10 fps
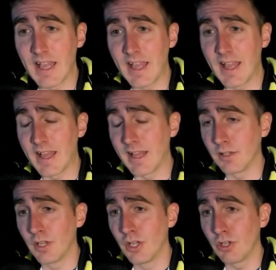
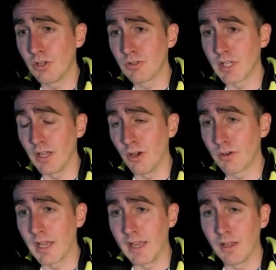and you say,
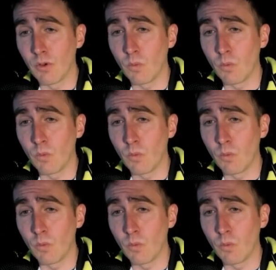okay,